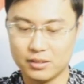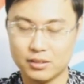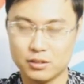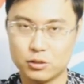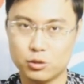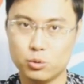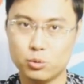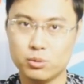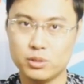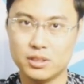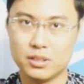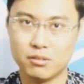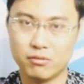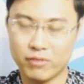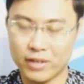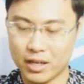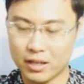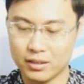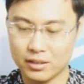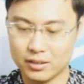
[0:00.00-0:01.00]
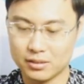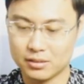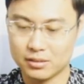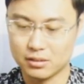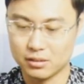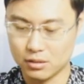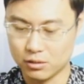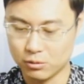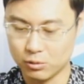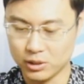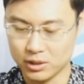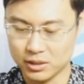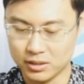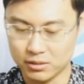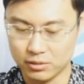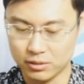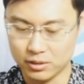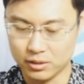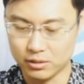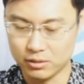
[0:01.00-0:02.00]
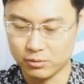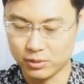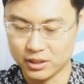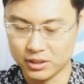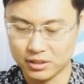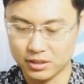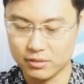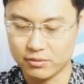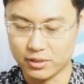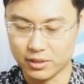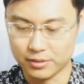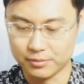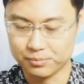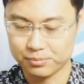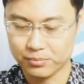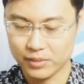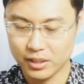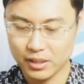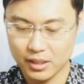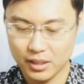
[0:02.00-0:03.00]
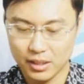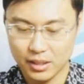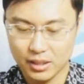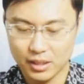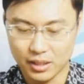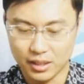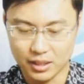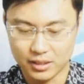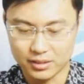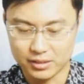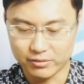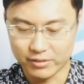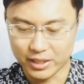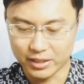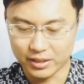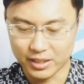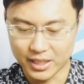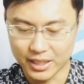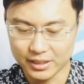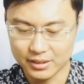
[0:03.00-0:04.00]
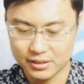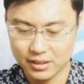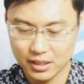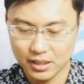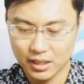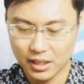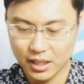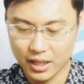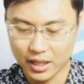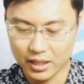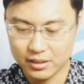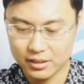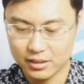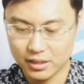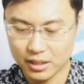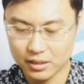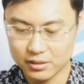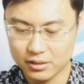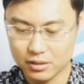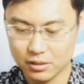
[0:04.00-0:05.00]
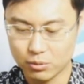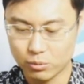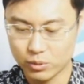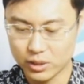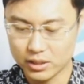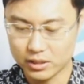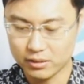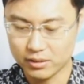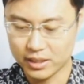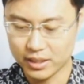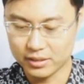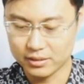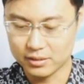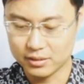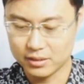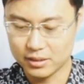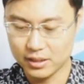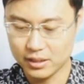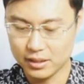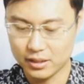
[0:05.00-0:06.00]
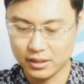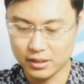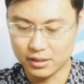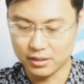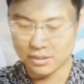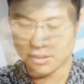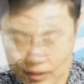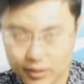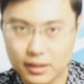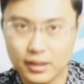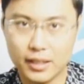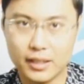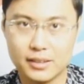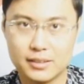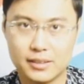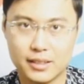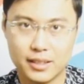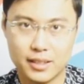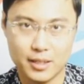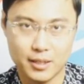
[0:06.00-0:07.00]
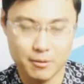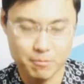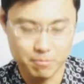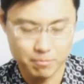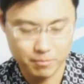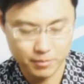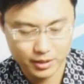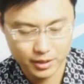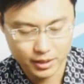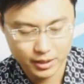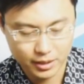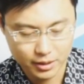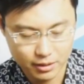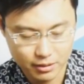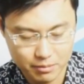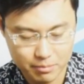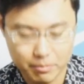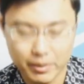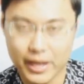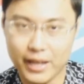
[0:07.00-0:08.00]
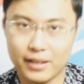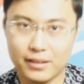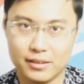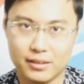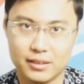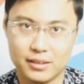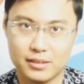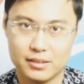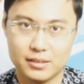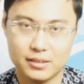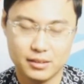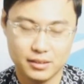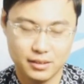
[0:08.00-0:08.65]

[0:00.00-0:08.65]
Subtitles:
through the wireless receiver. It's very nice. And also what you can see here is a band